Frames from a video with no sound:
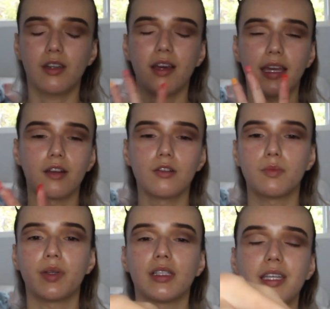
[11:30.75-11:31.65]
not
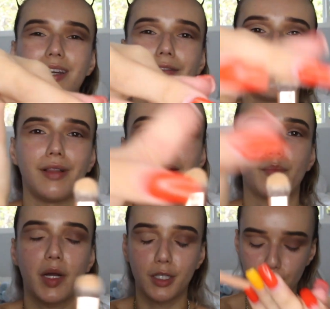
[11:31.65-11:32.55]
angled, but it's like a flat
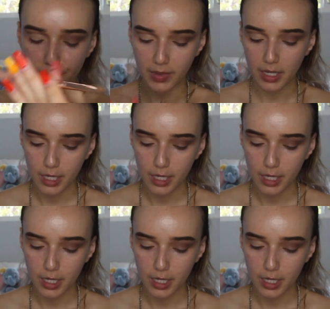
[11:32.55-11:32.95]
brush.